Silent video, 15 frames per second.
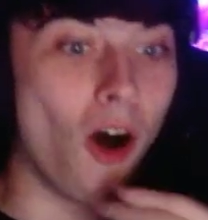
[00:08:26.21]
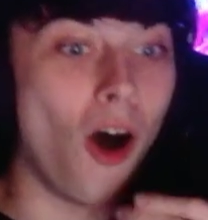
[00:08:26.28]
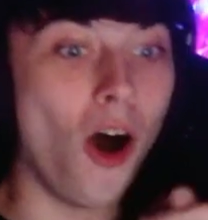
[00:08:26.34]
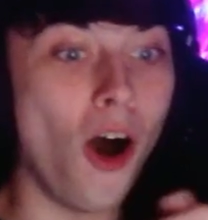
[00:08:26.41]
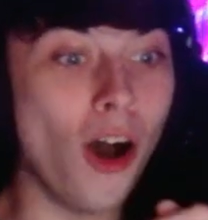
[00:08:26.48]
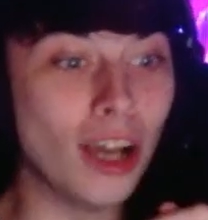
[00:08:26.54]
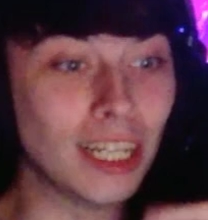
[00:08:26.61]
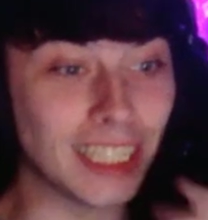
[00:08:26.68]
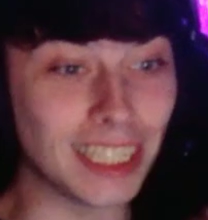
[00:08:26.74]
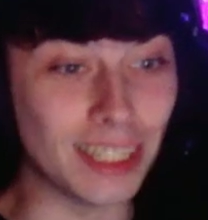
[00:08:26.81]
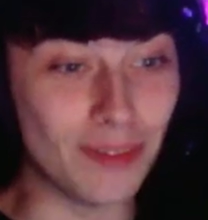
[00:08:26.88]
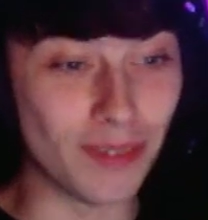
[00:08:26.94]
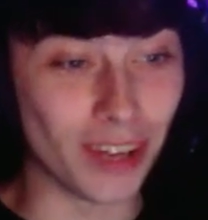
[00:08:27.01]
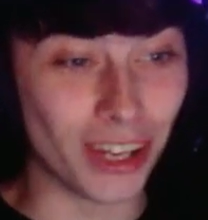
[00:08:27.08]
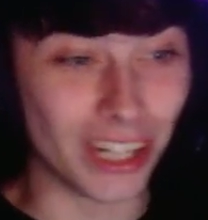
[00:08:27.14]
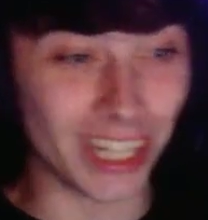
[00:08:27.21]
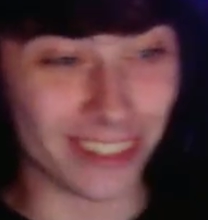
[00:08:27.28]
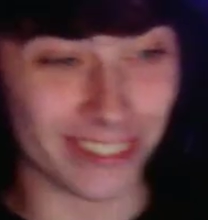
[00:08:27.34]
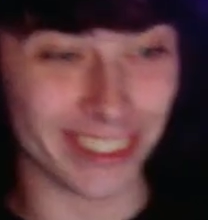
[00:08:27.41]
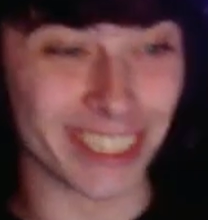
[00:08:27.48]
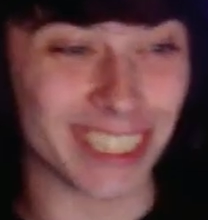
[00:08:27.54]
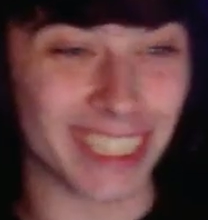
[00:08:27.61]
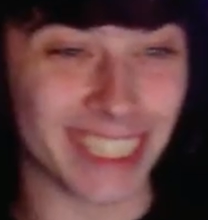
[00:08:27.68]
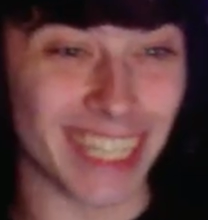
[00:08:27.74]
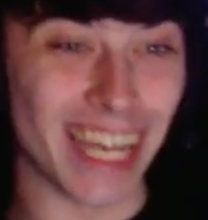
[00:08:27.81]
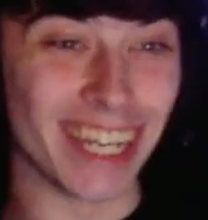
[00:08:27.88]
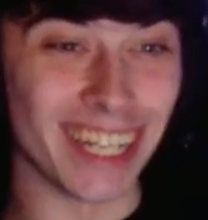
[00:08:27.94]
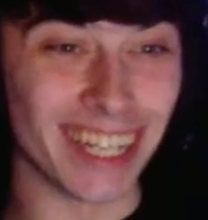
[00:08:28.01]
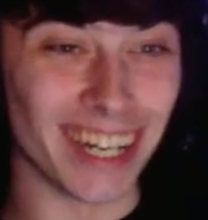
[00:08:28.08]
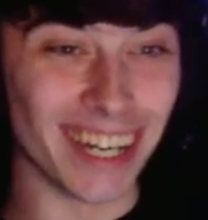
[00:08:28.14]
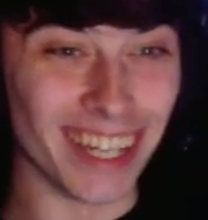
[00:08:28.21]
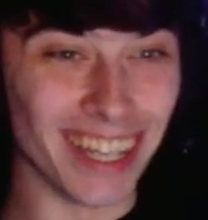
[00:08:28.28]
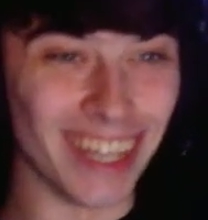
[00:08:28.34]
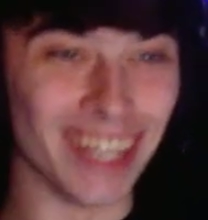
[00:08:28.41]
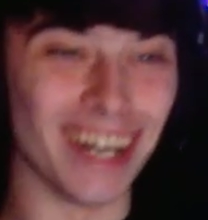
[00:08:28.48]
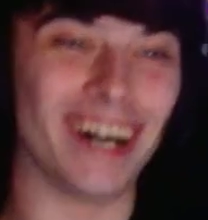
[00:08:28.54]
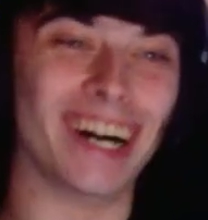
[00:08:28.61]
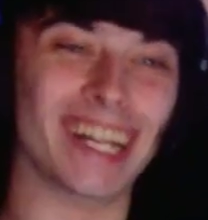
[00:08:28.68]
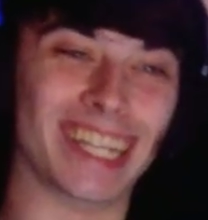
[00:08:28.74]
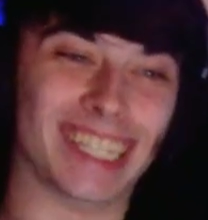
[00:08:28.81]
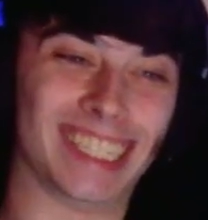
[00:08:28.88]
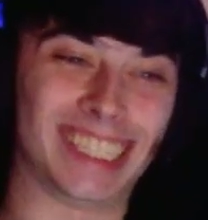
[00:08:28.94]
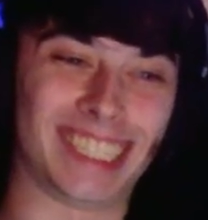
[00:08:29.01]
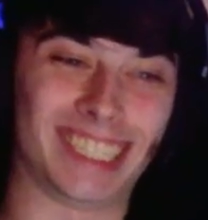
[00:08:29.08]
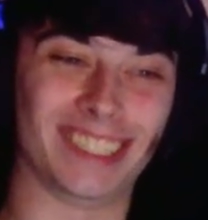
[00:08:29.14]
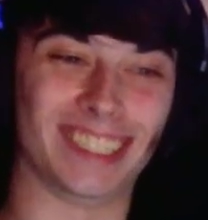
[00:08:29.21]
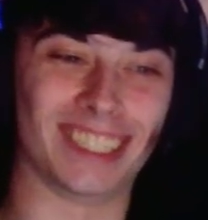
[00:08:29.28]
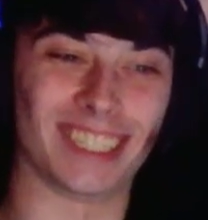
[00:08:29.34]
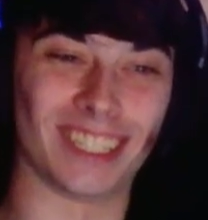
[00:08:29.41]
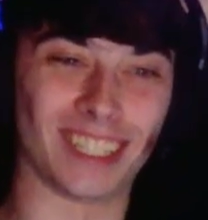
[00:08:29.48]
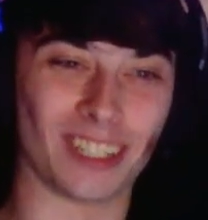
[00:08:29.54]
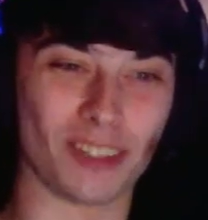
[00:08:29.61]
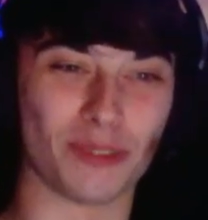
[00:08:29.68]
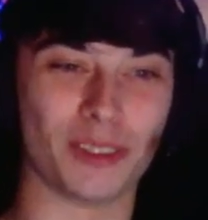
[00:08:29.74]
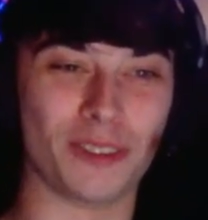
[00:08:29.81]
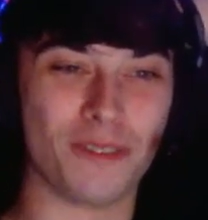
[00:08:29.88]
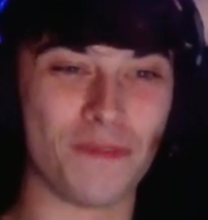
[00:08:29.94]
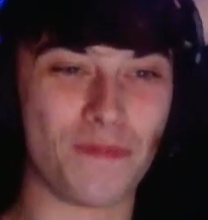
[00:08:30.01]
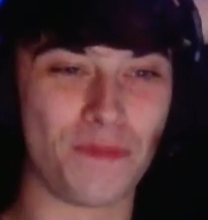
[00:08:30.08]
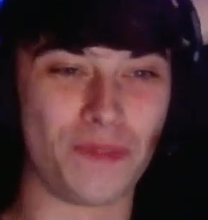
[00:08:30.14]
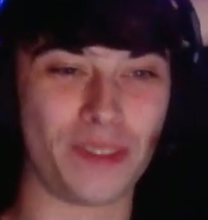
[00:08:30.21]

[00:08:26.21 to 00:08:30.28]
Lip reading: Oh, is this him blowing in the Rasengan? Oh, that's too adorable.